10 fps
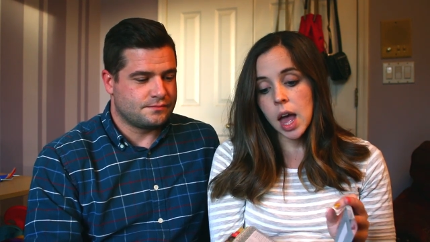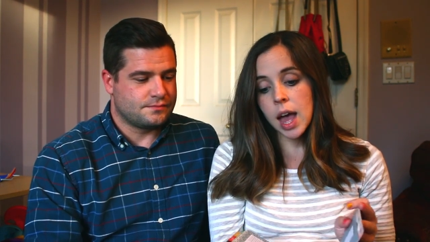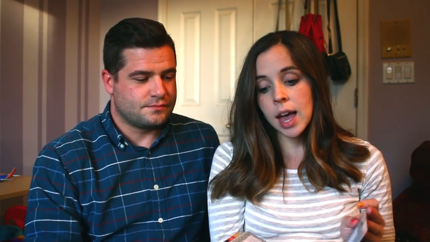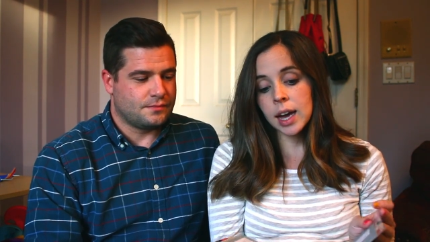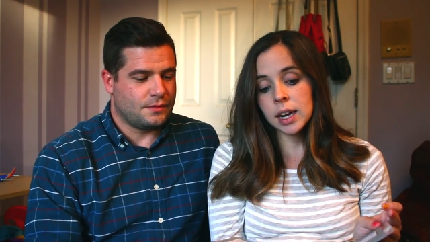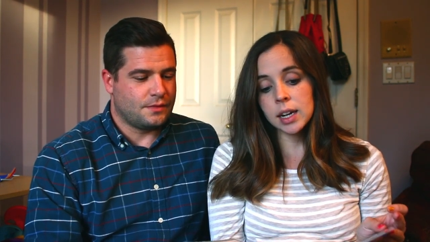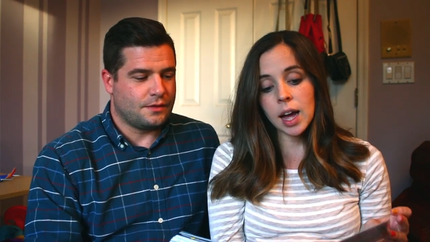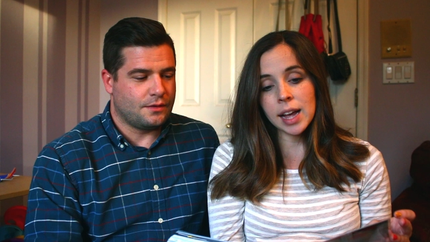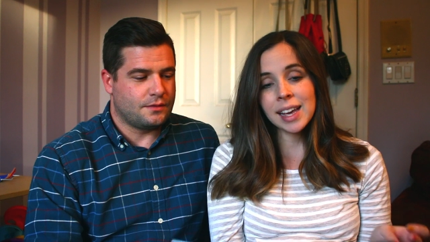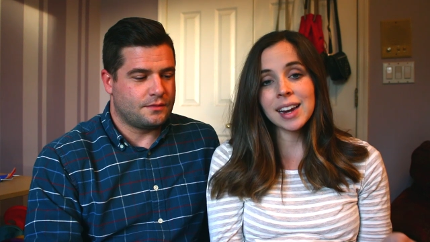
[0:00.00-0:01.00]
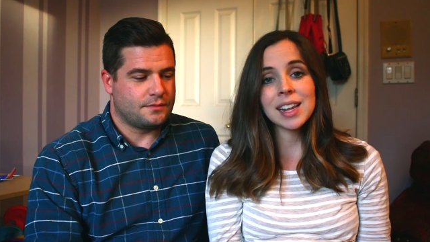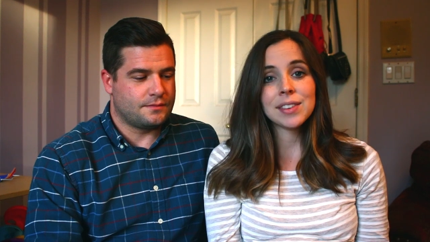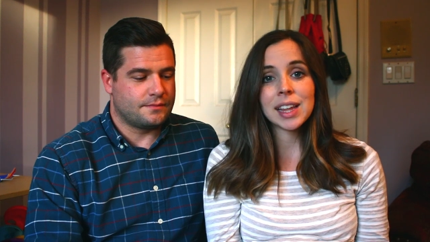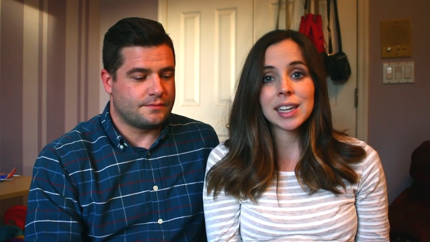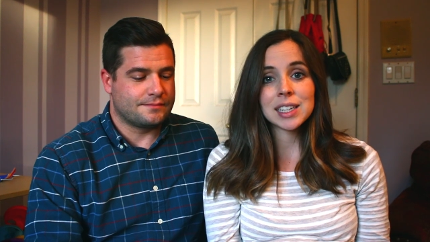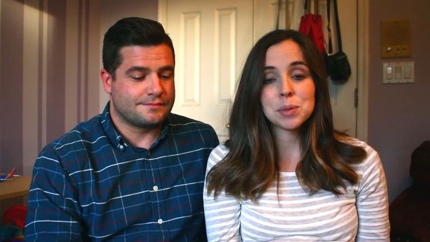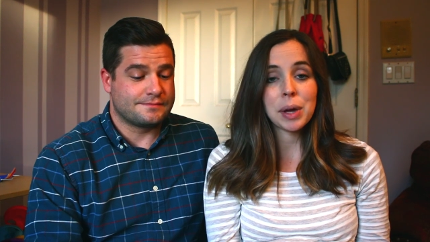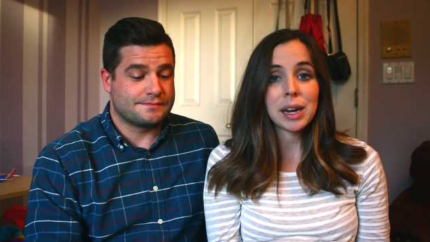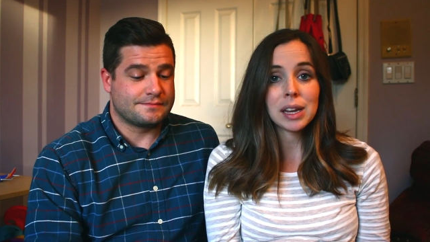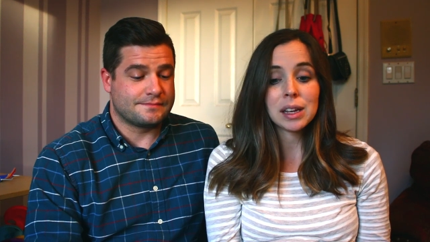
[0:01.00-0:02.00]
Speaker 1: and I can't even like
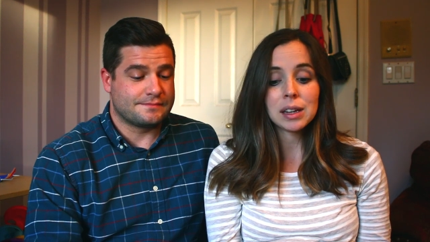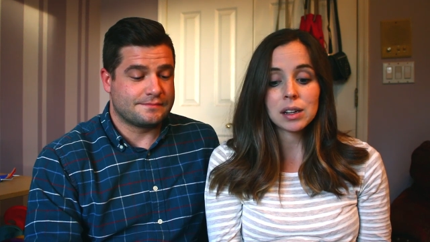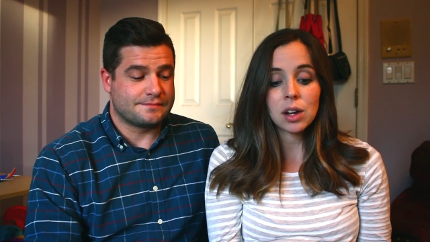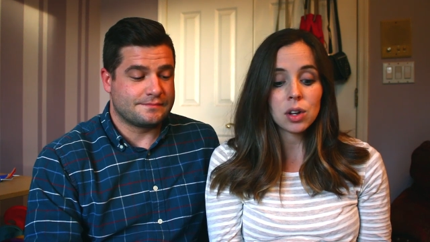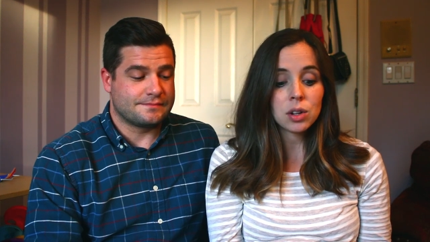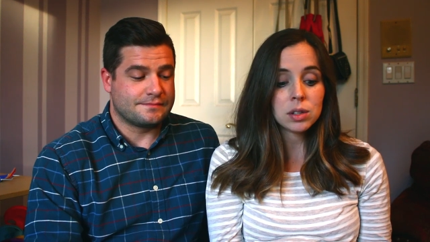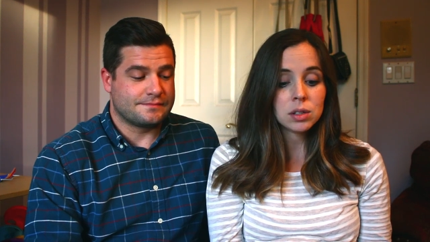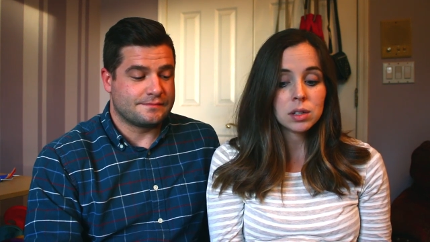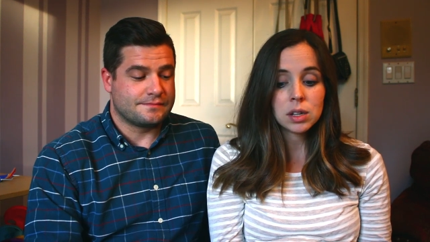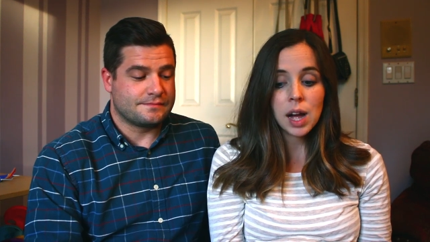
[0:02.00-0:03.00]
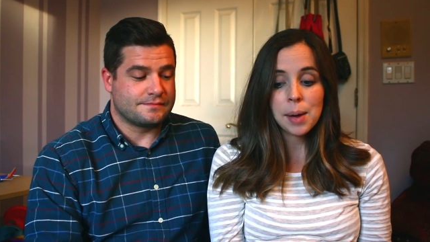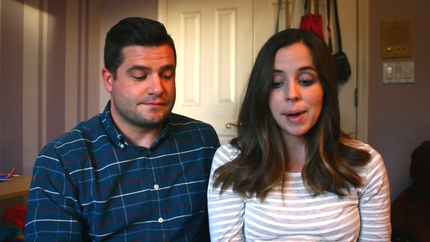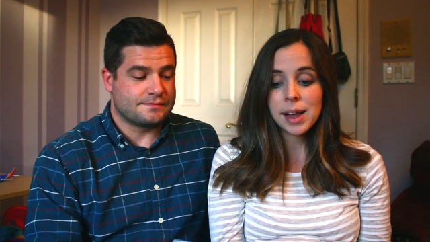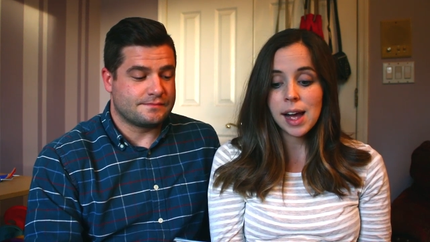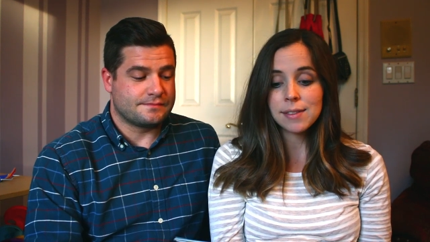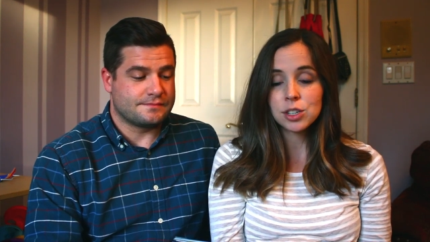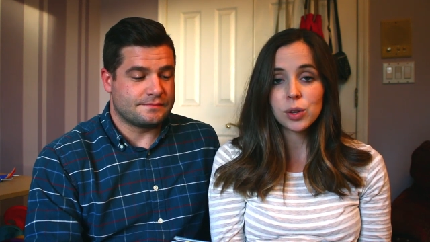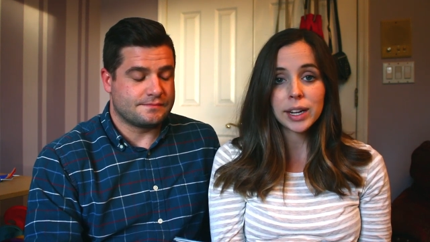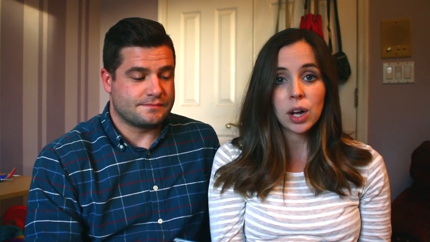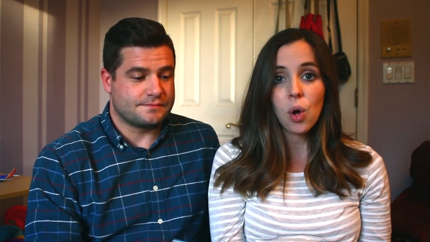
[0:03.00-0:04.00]
explain it all. I might have to do
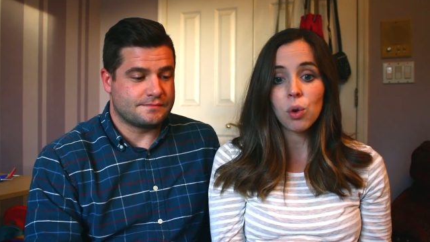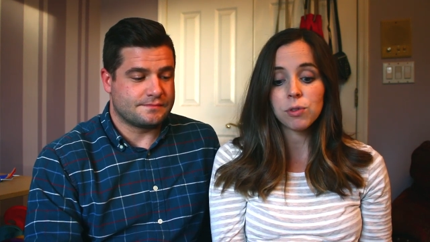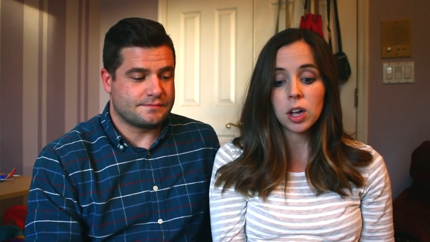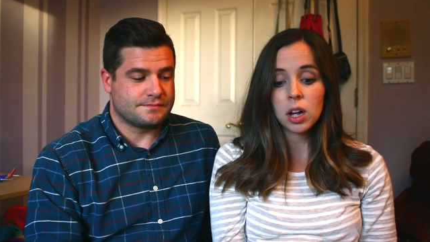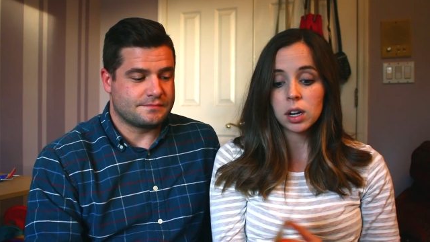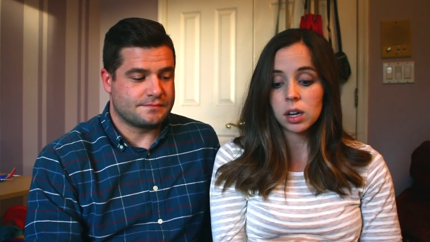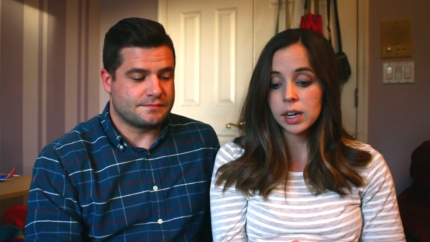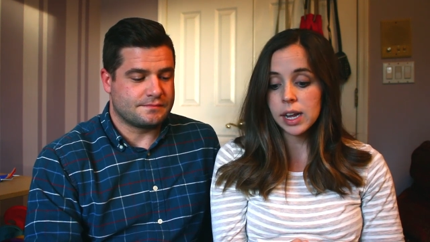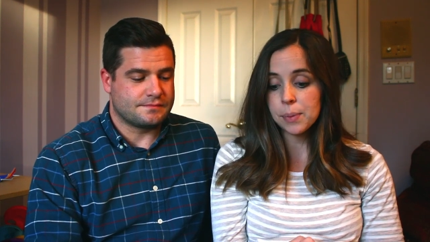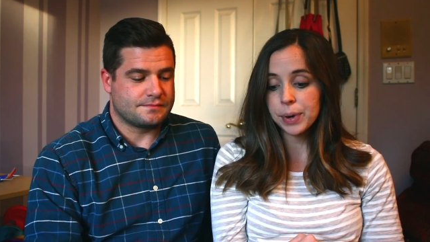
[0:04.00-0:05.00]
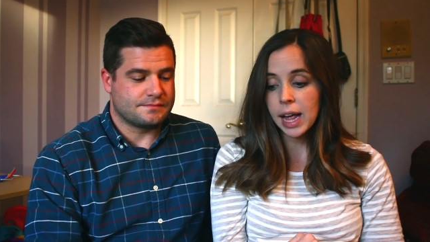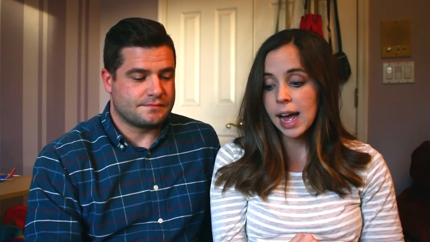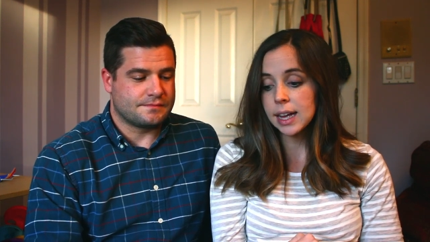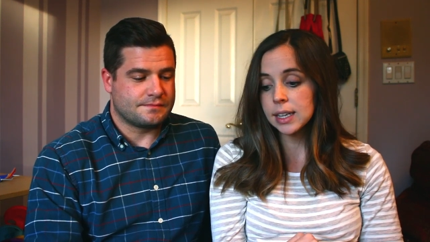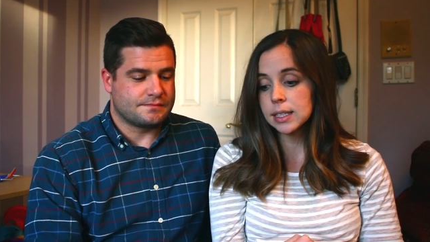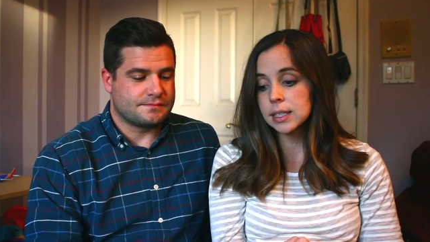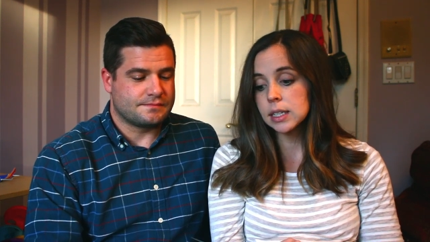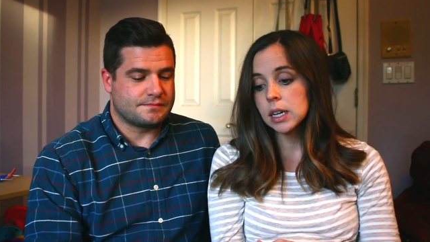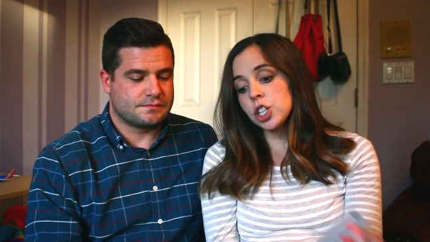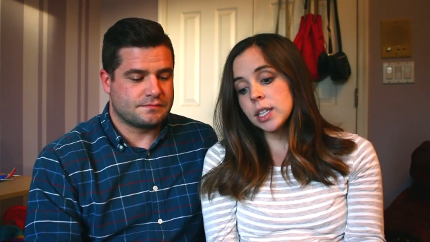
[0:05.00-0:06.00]
like a whole vlog on it, but it has
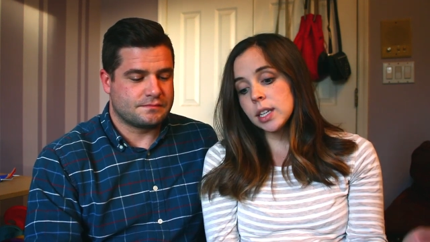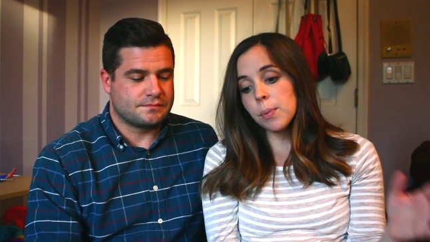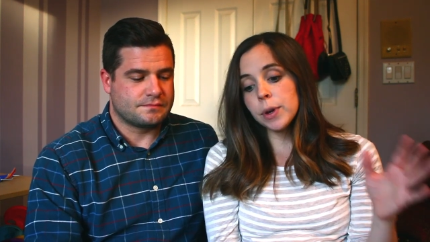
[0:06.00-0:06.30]
just a